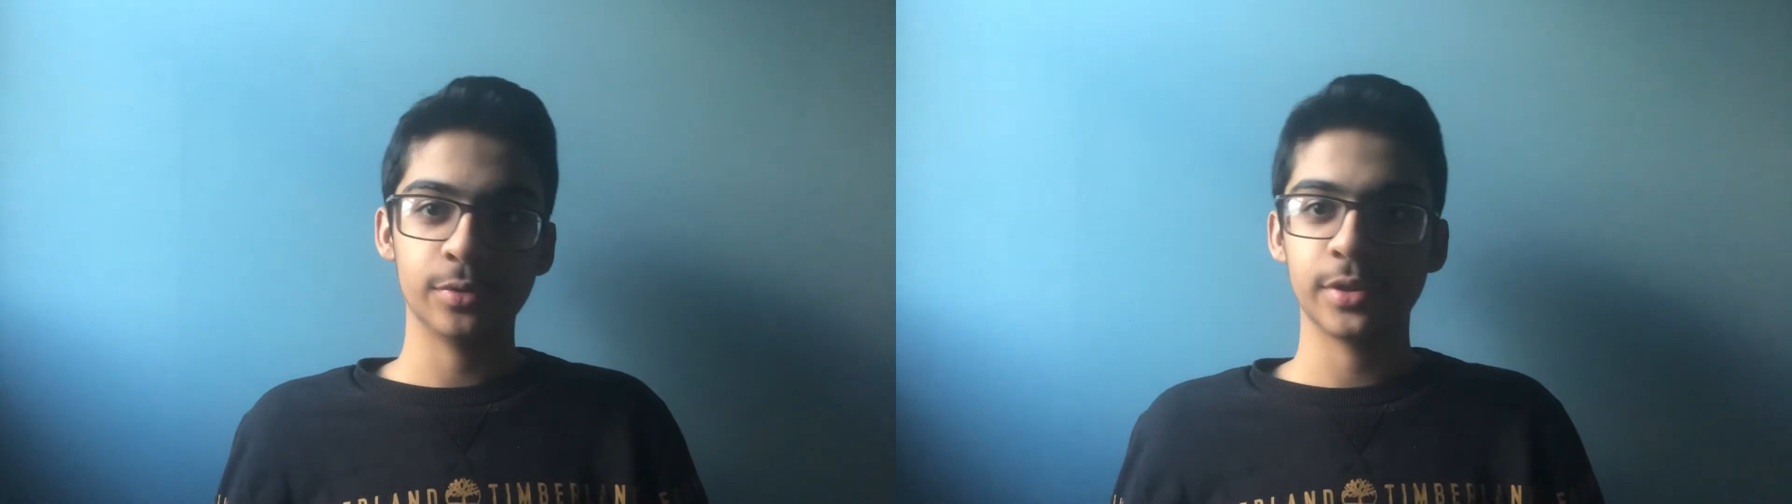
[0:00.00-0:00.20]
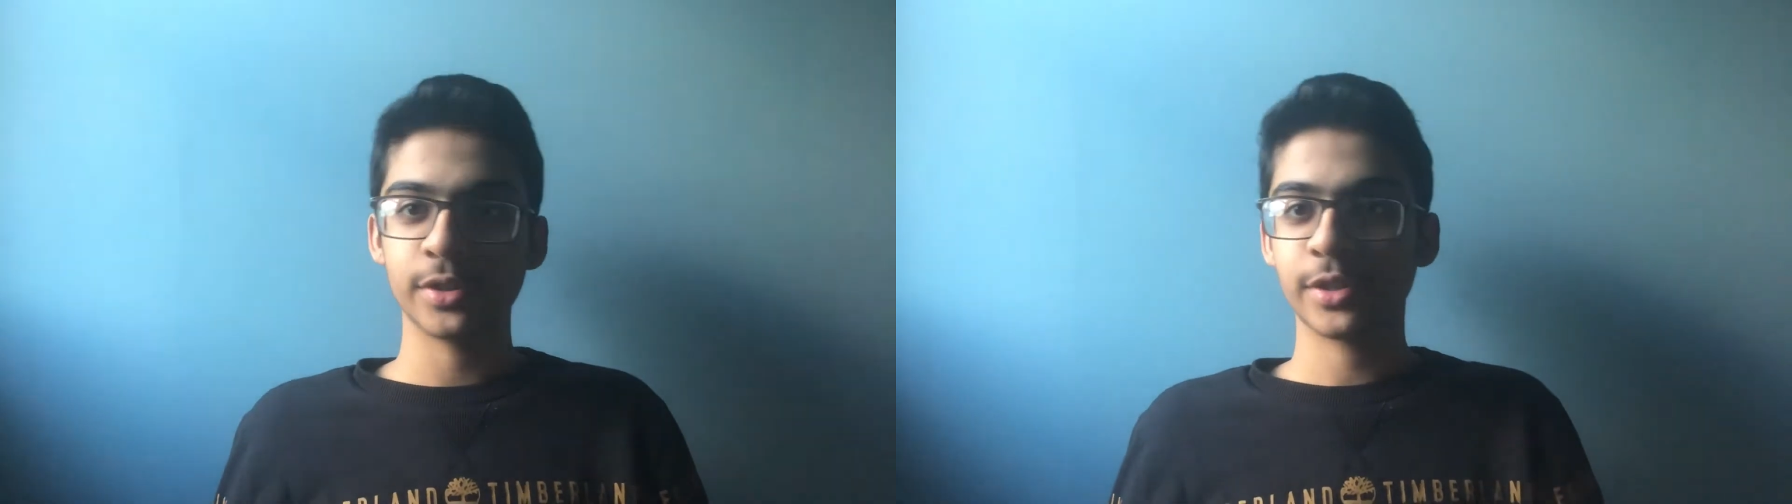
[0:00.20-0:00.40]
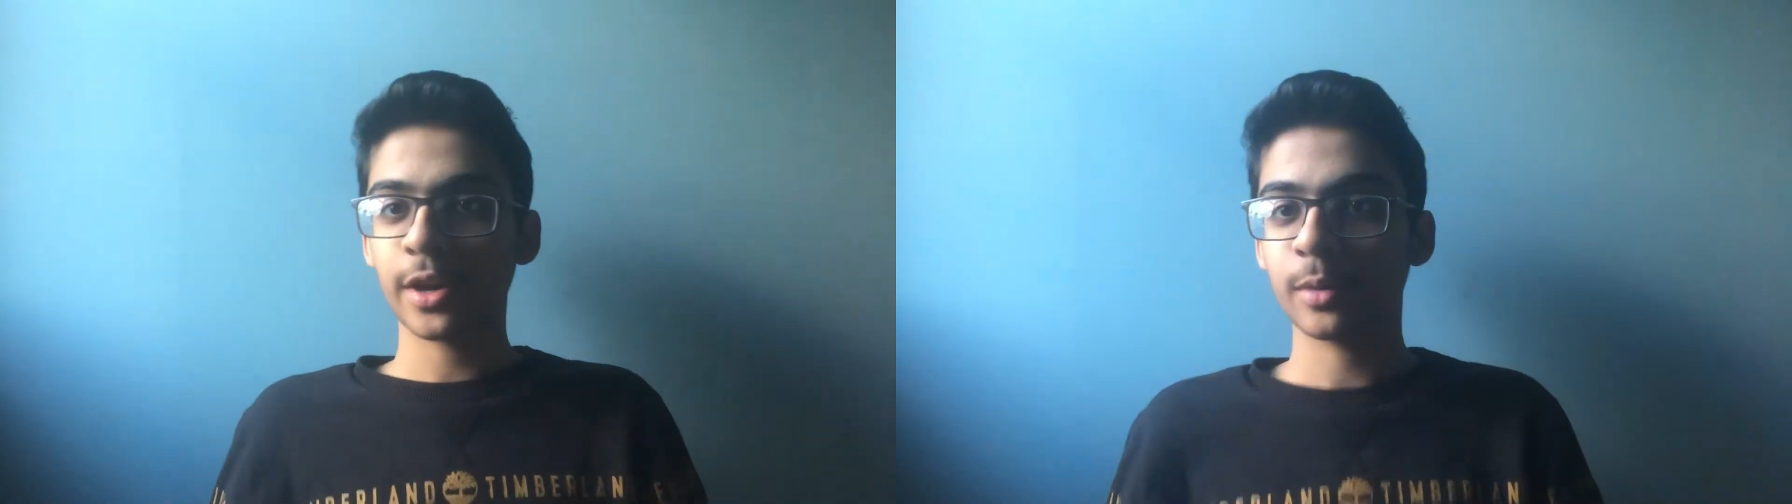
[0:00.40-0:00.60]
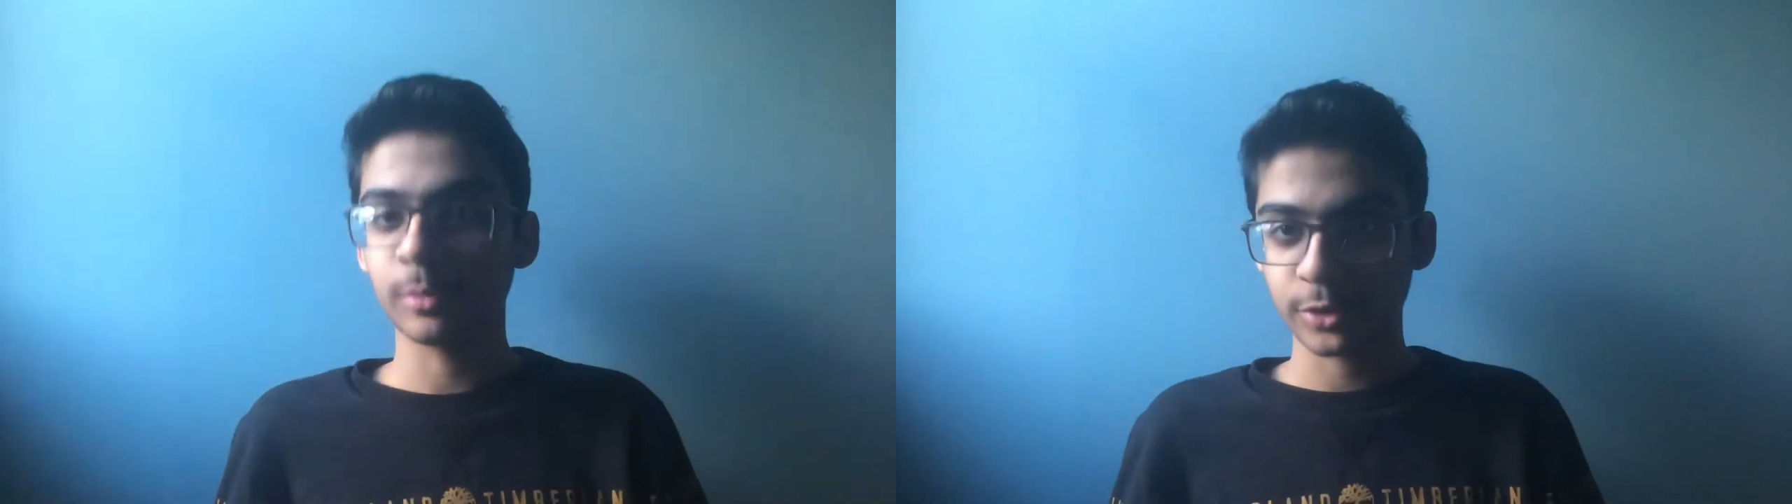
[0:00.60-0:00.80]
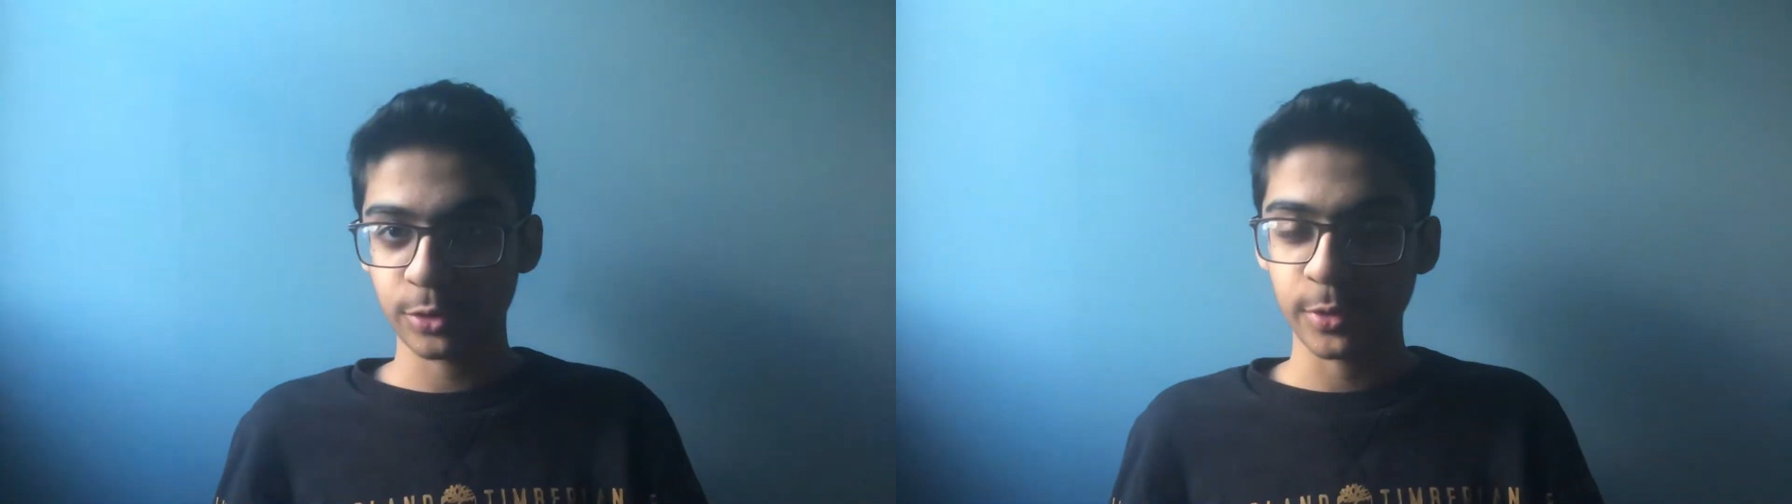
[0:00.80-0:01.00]
this
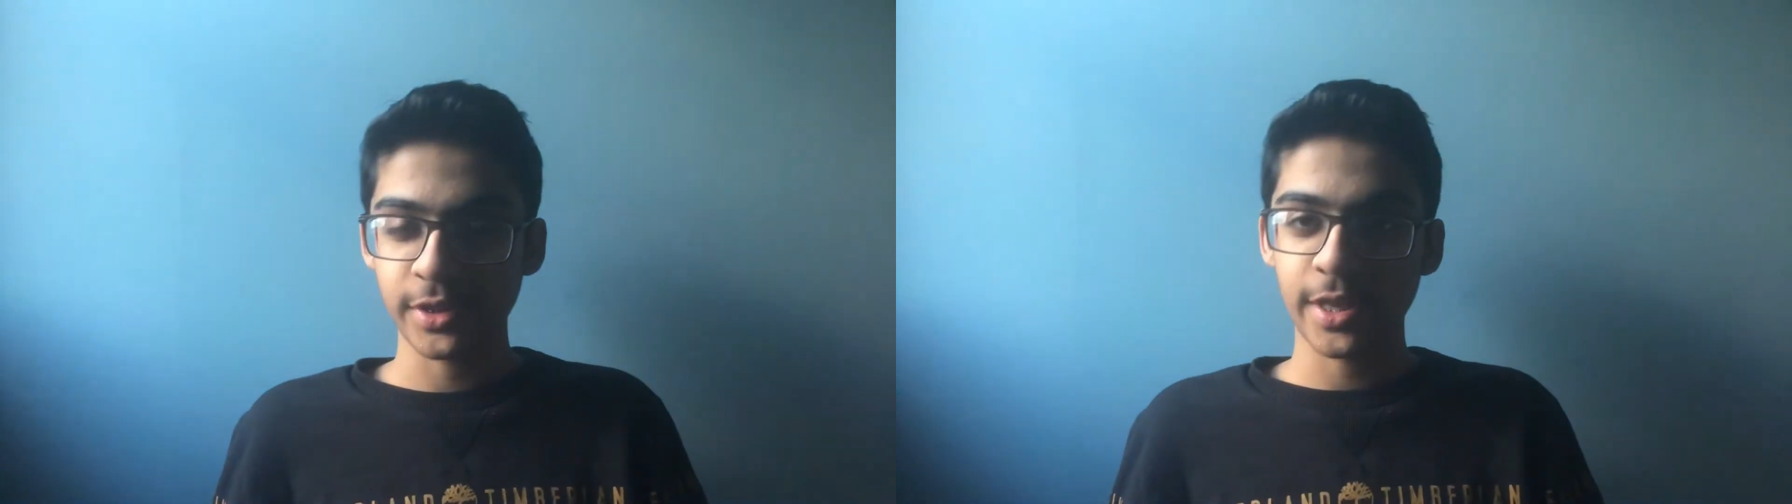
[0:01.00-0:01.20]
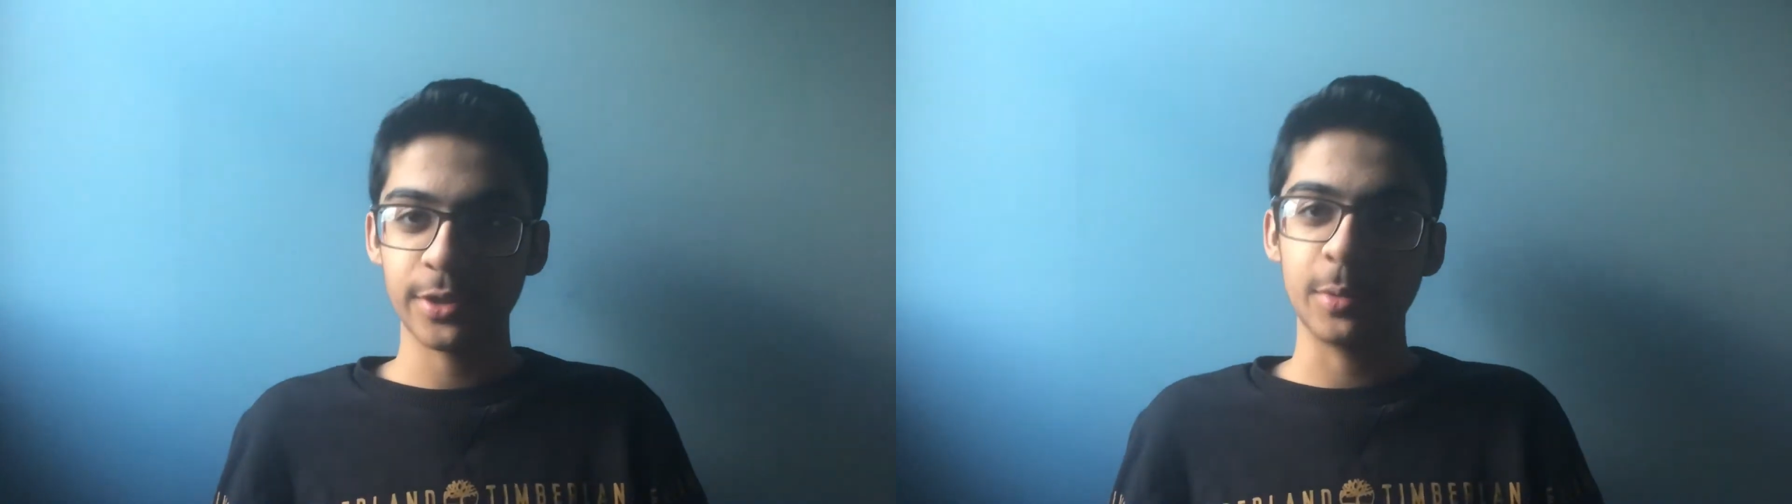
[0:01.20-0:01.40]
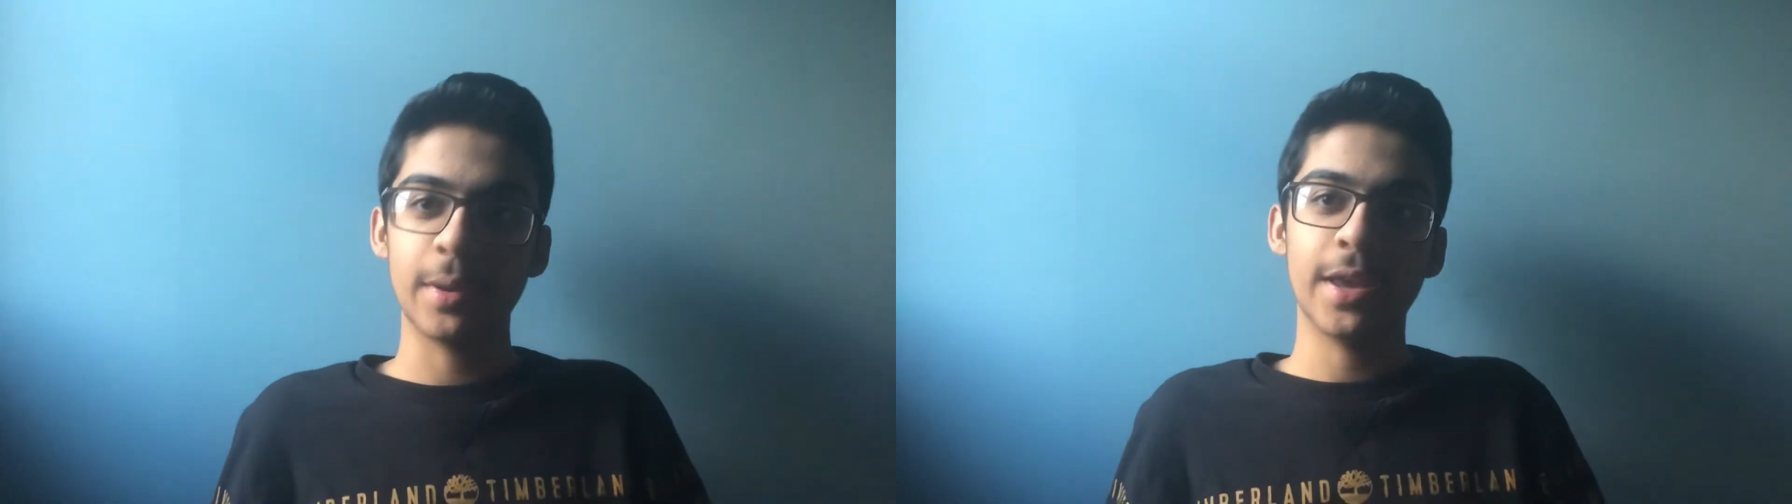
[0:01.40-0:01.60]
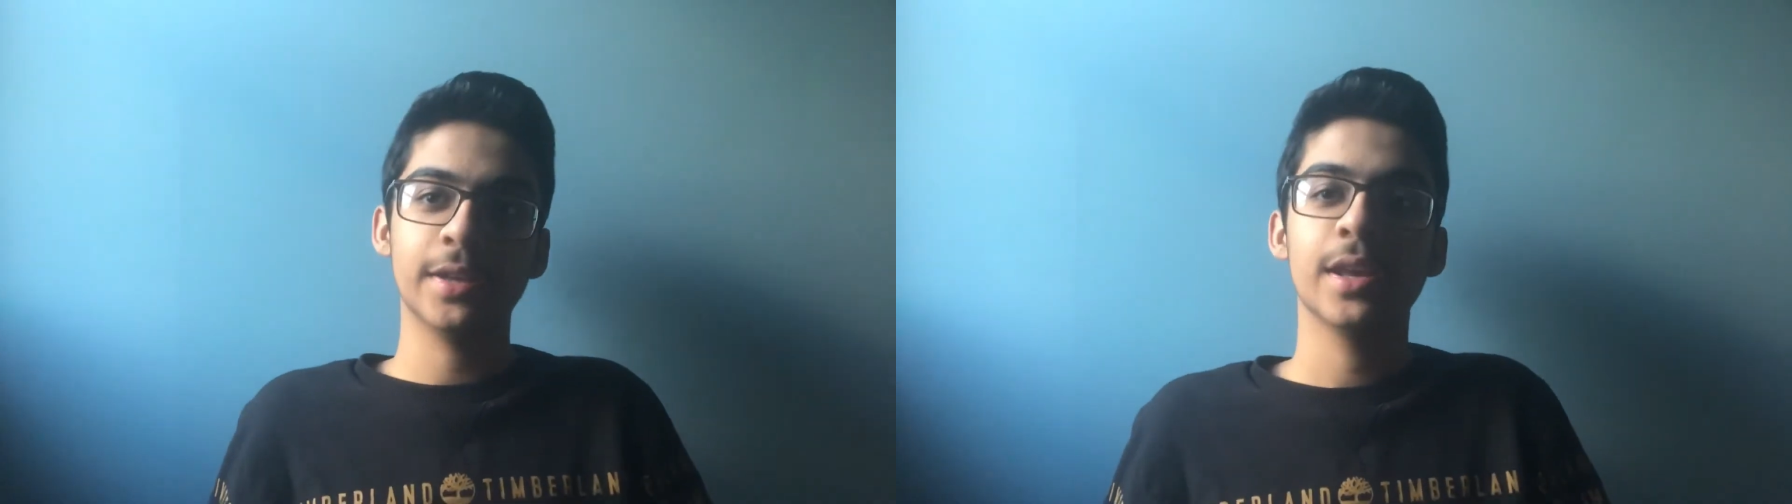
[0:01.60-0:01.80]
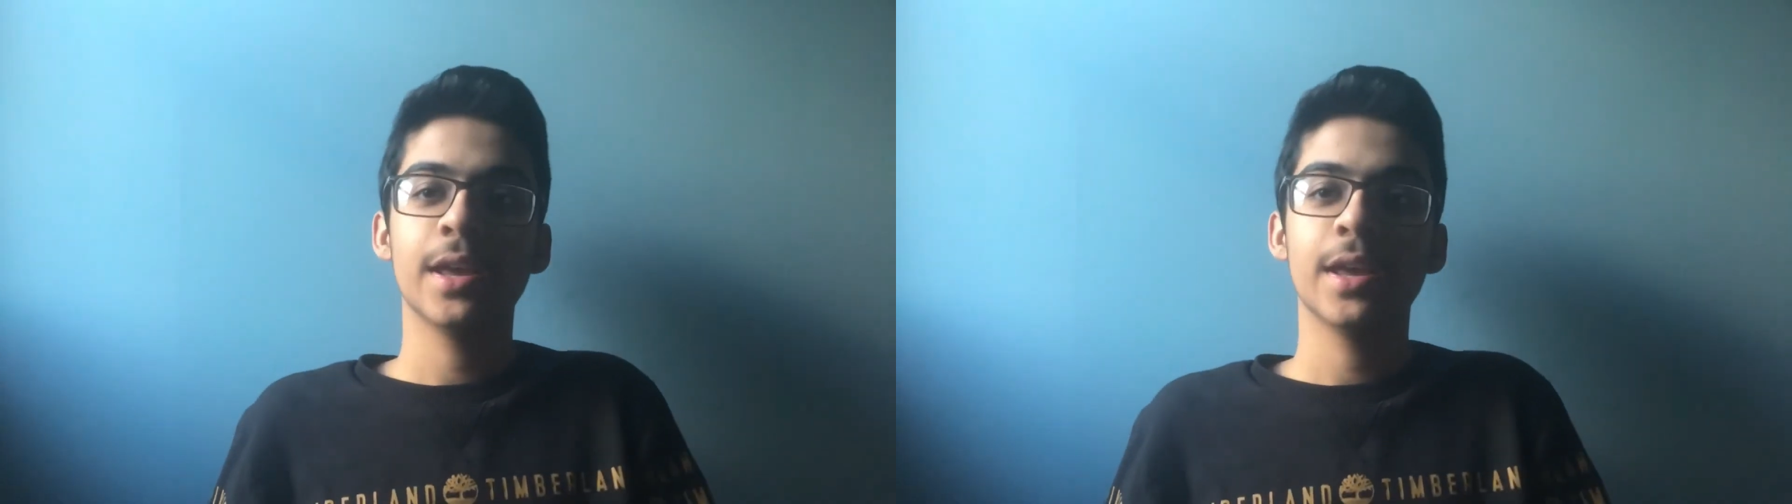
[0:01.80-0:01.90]
terrible choice that you made?